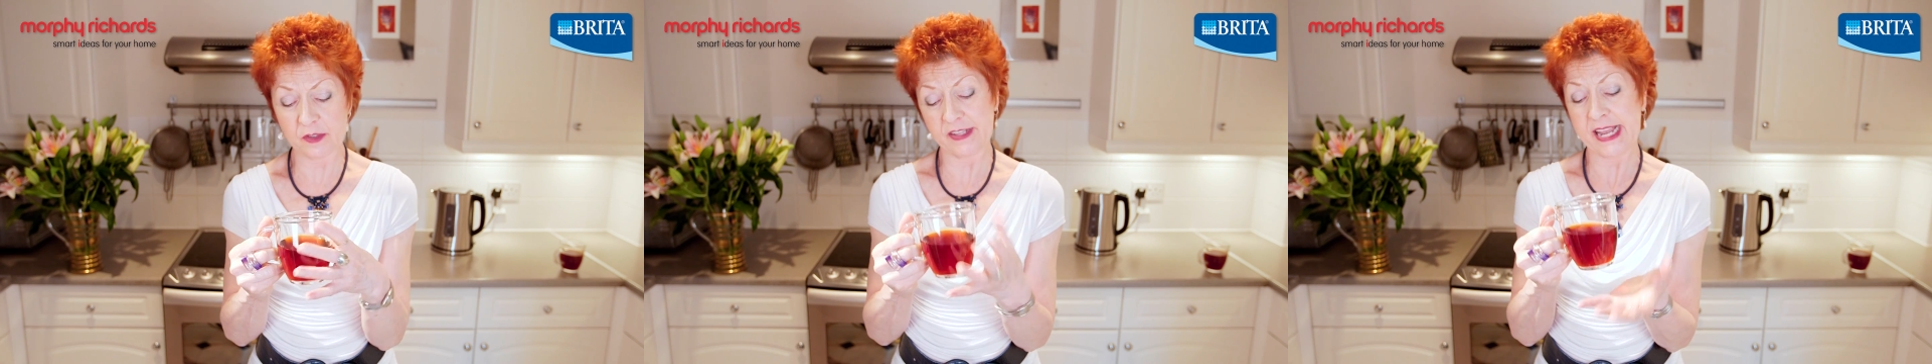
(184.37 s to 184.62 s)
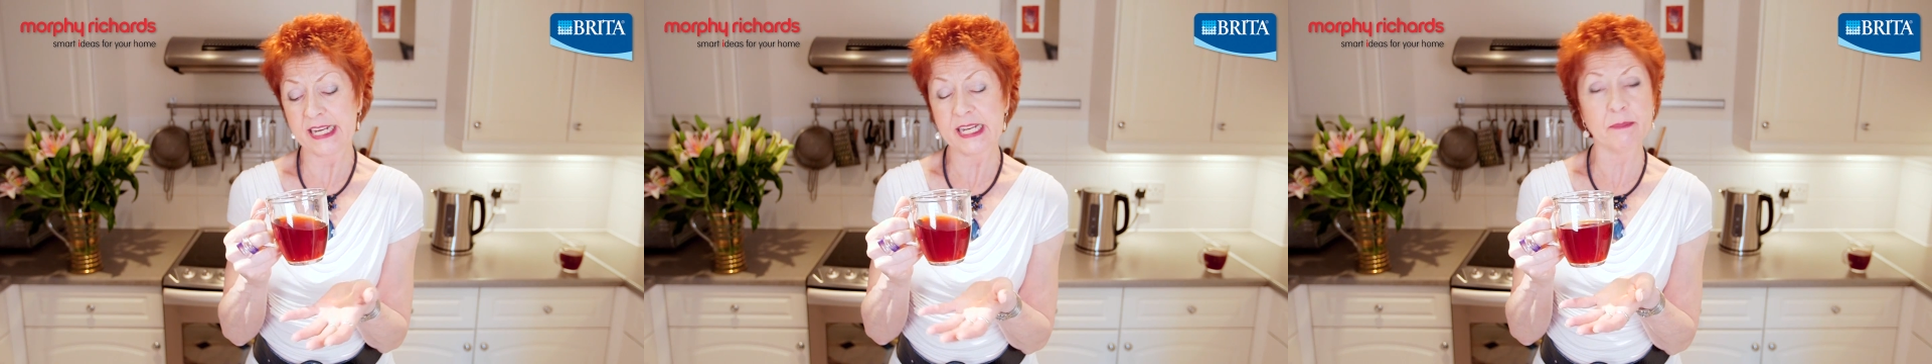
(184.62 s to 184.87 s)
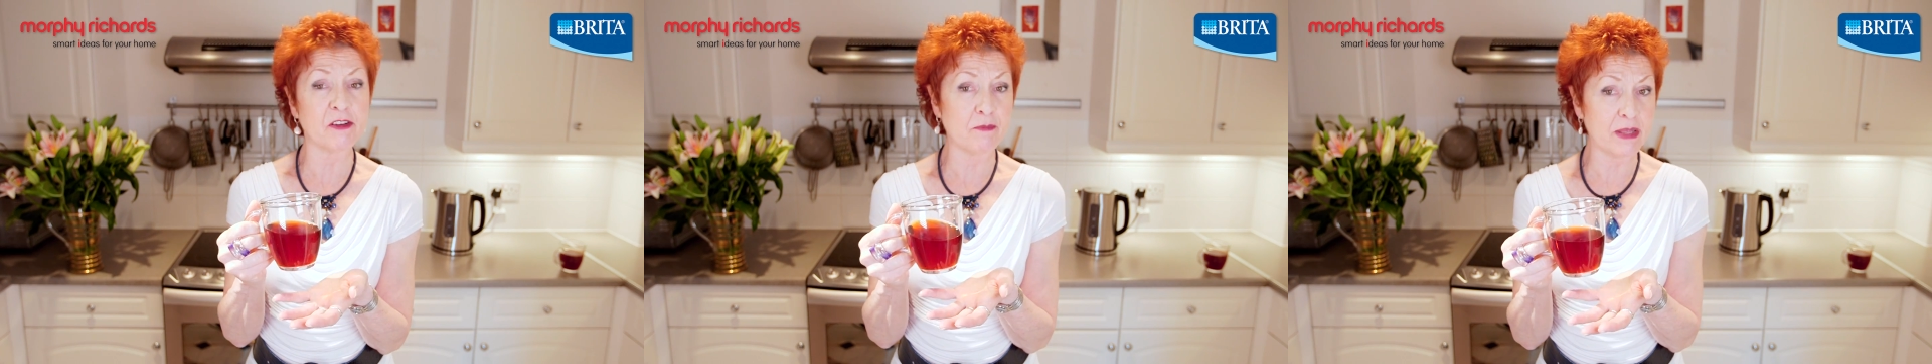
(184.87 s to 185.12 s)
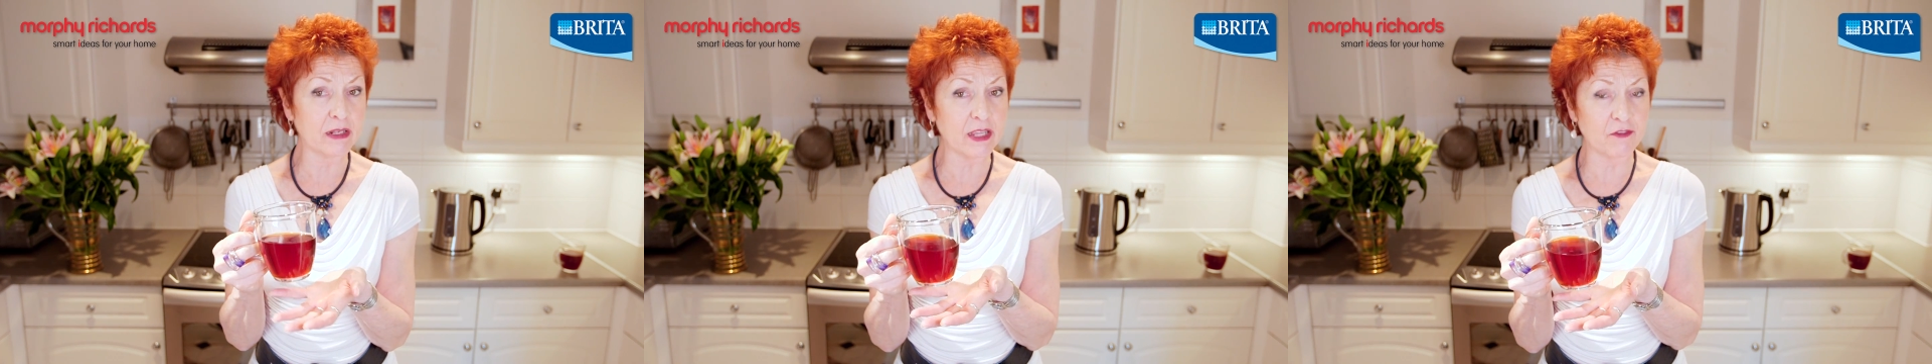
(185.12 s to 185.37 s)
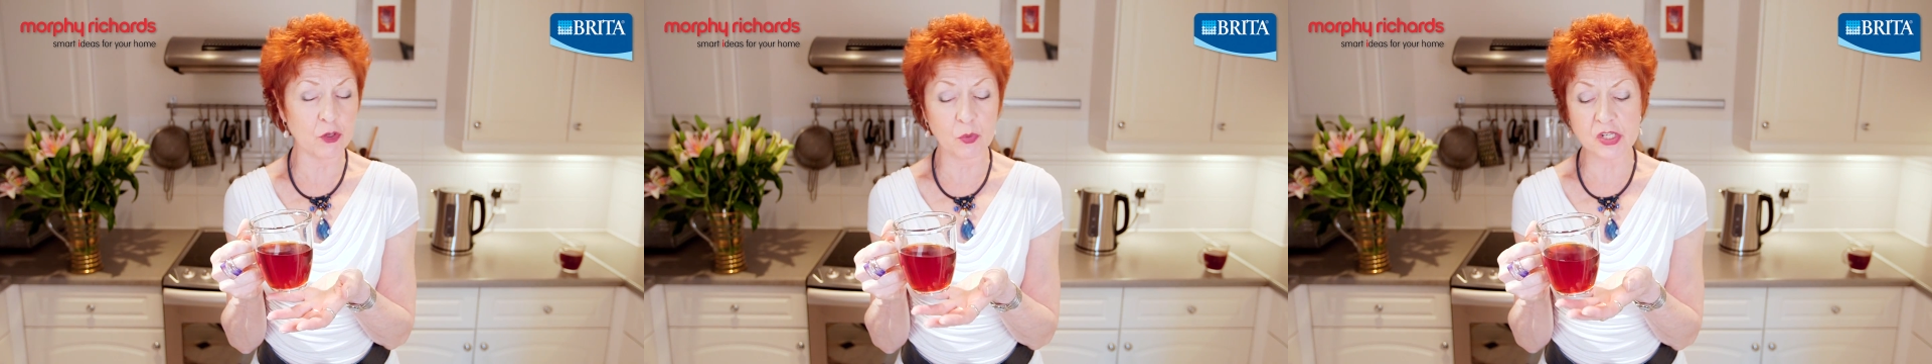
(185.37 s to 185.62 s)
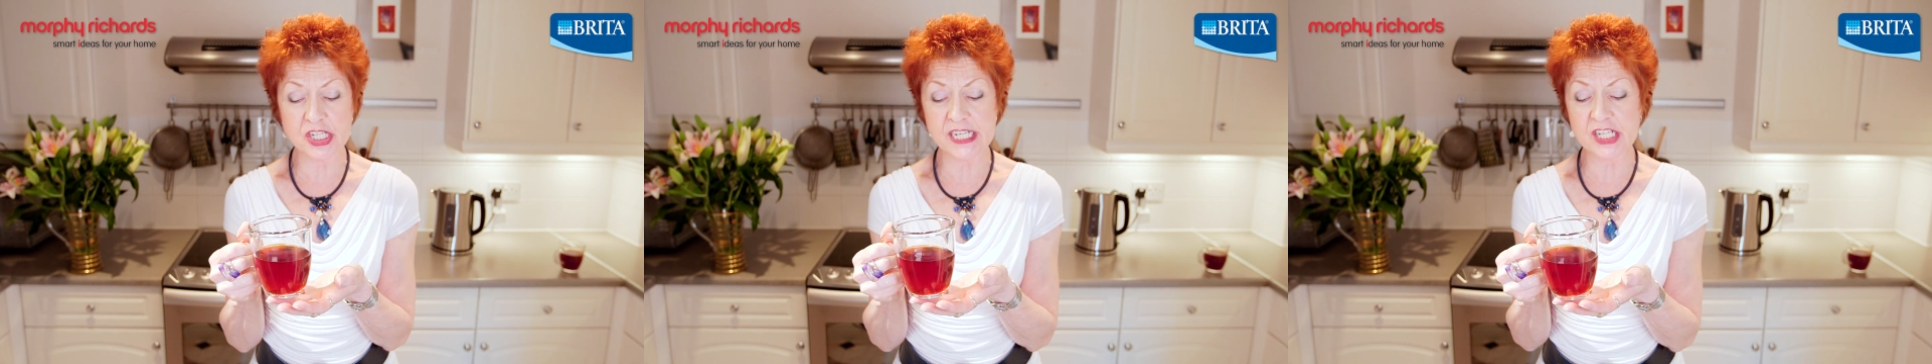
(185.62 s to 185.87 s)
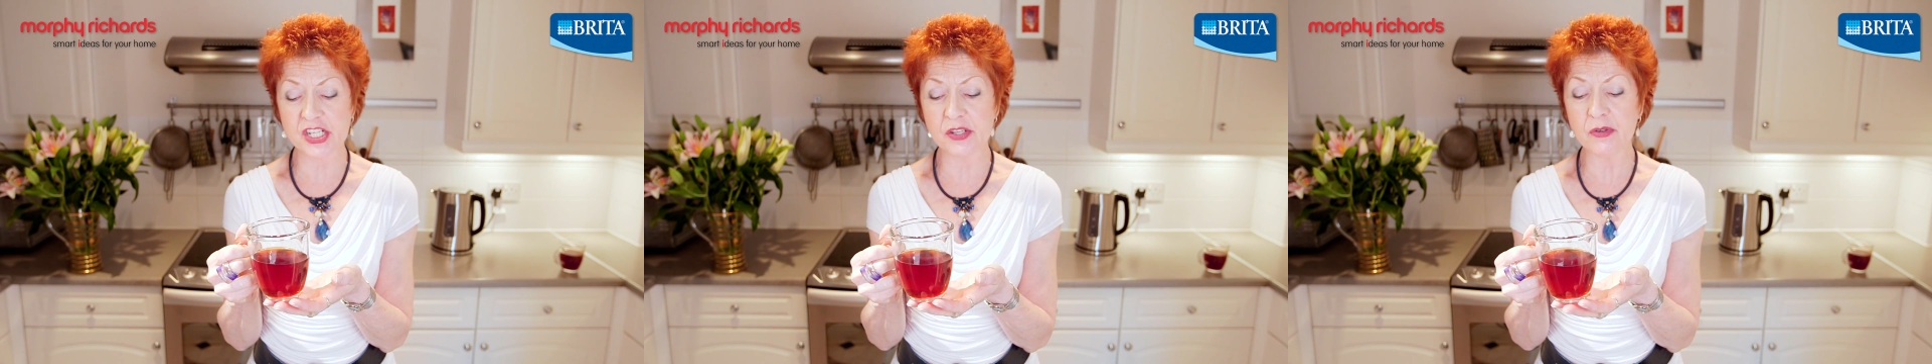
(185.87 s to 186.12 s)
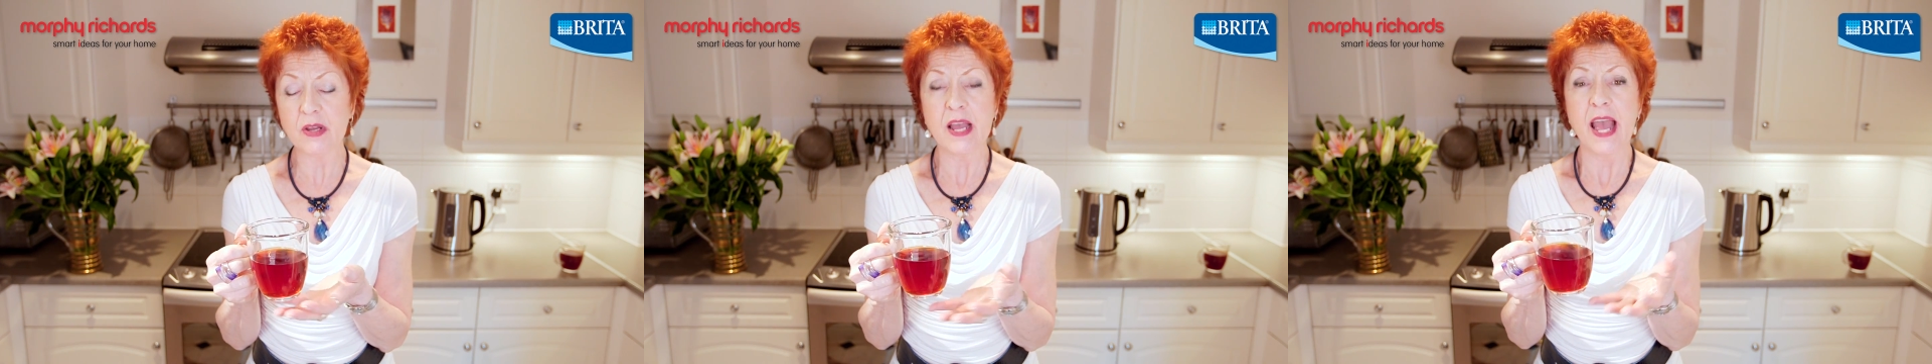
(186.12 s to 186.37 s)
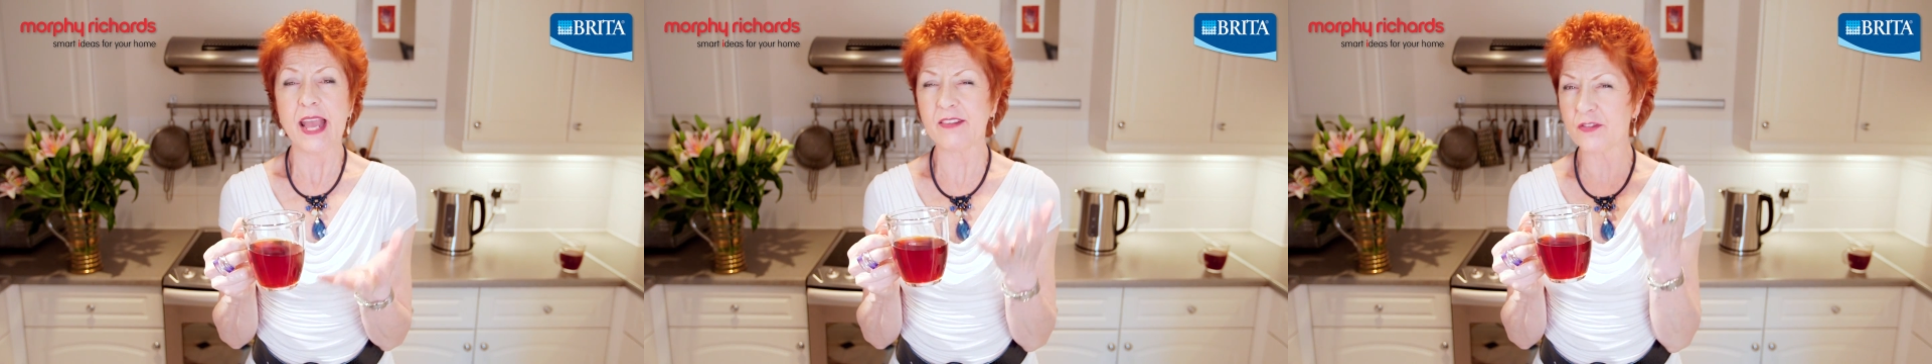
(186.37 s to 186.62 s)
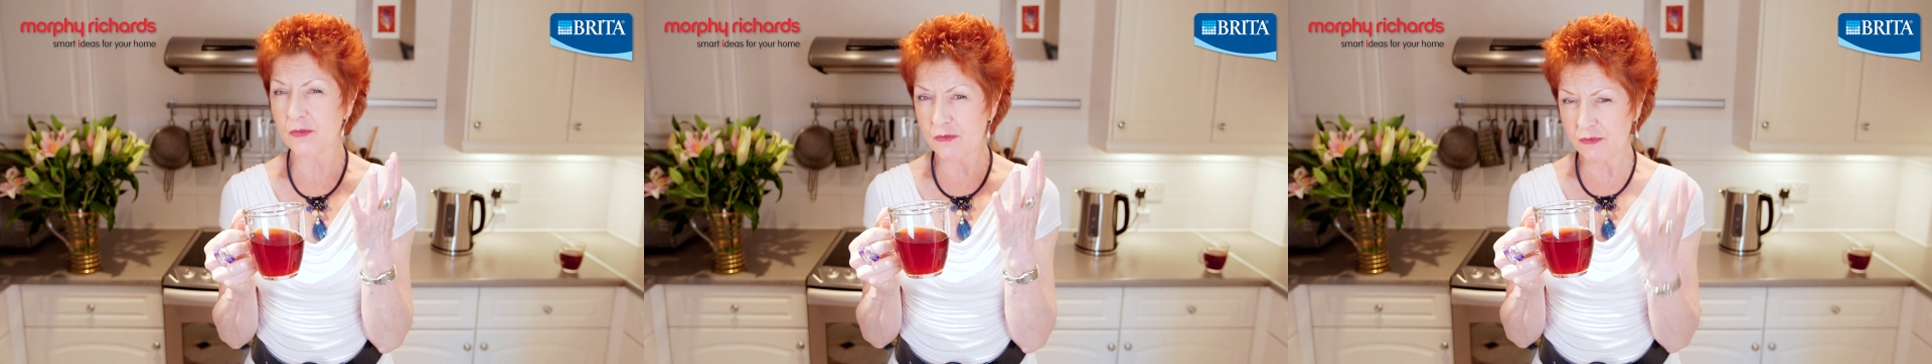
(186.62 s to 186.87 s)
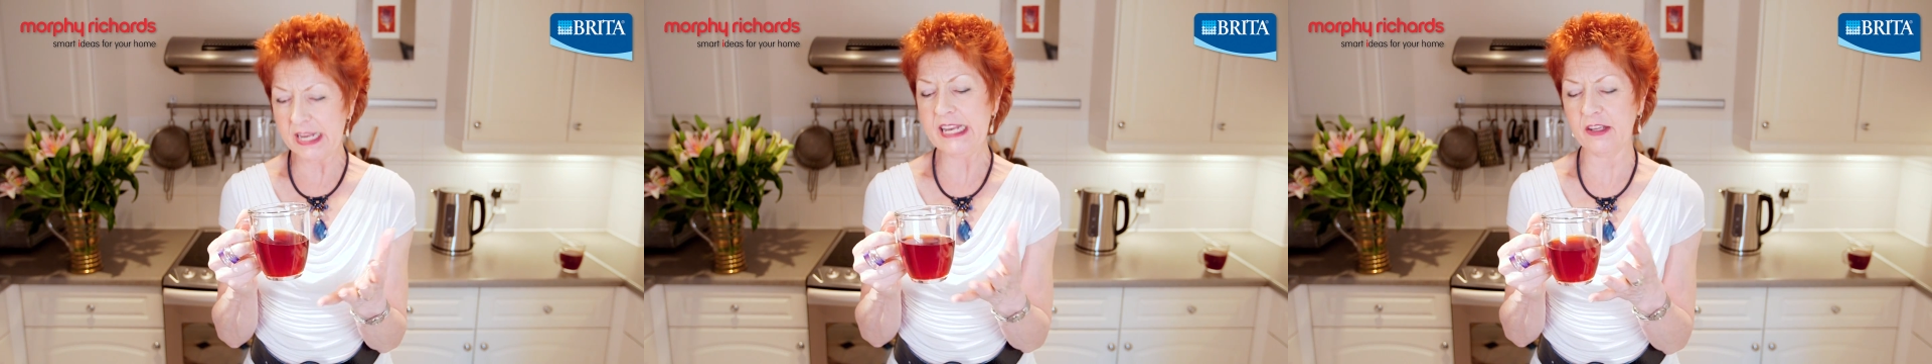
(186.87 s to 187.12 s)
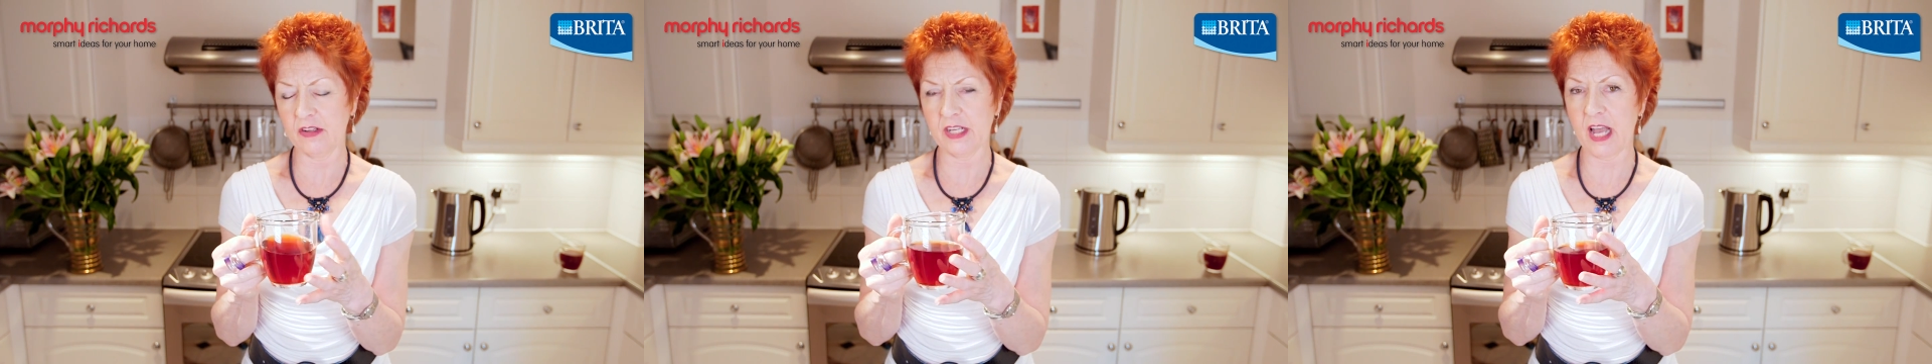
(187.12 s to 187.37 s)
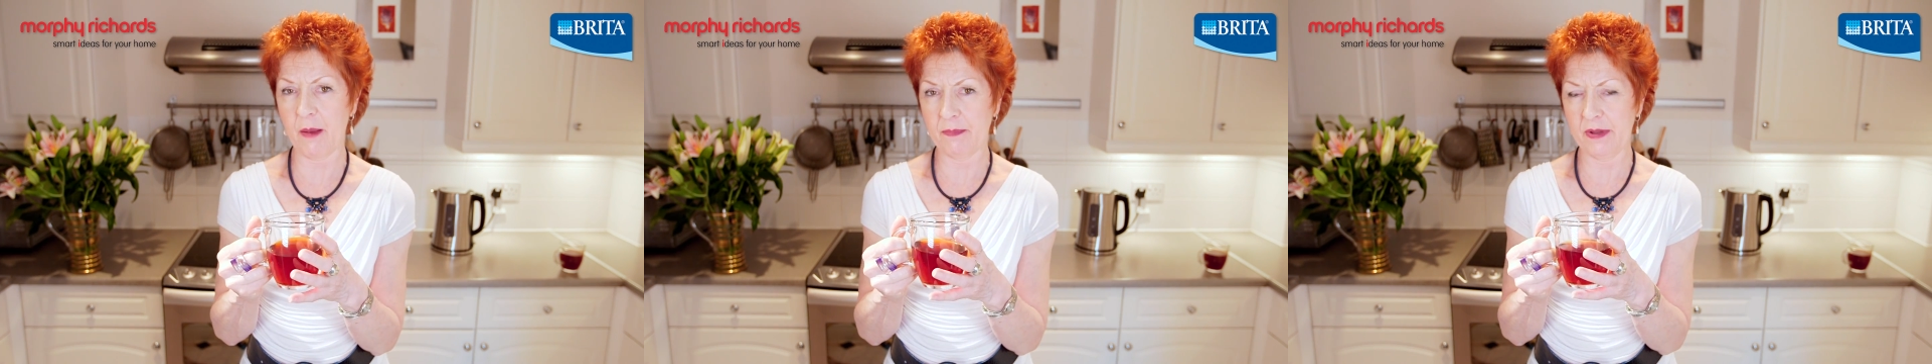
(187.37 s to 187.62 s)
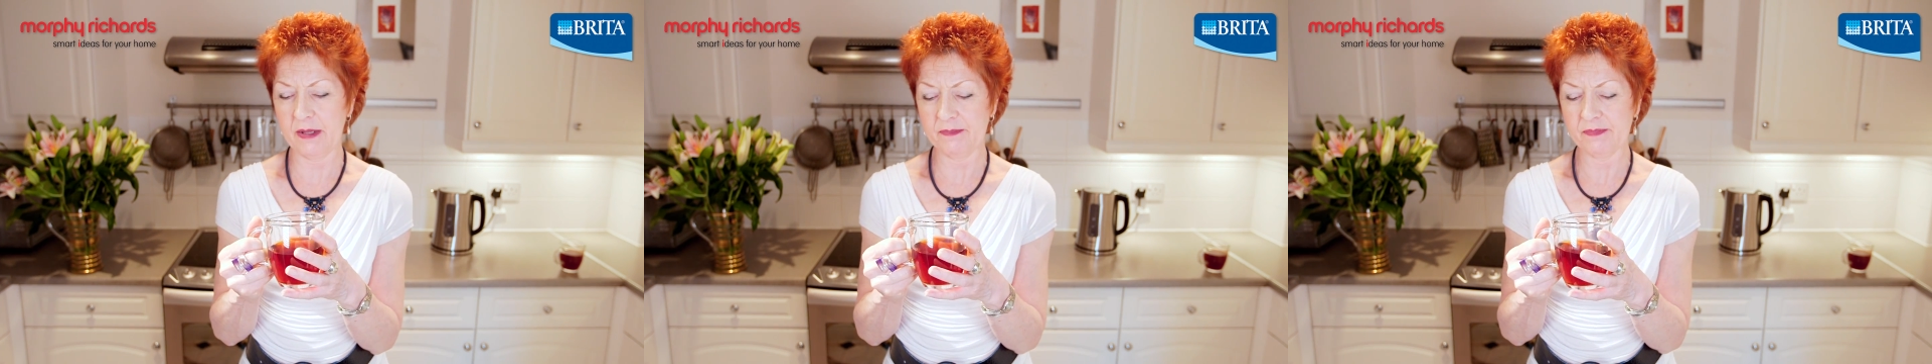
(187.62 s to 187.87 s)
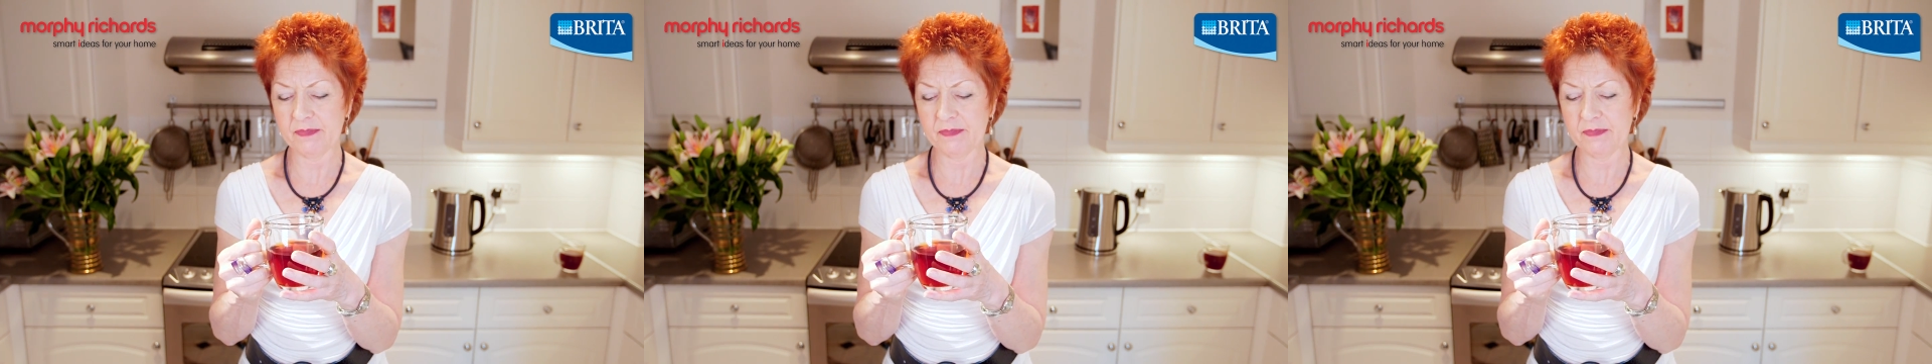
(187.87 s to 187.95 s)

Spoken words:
Would take a little bit of milk if you wanted it to. It's a really good cuppa.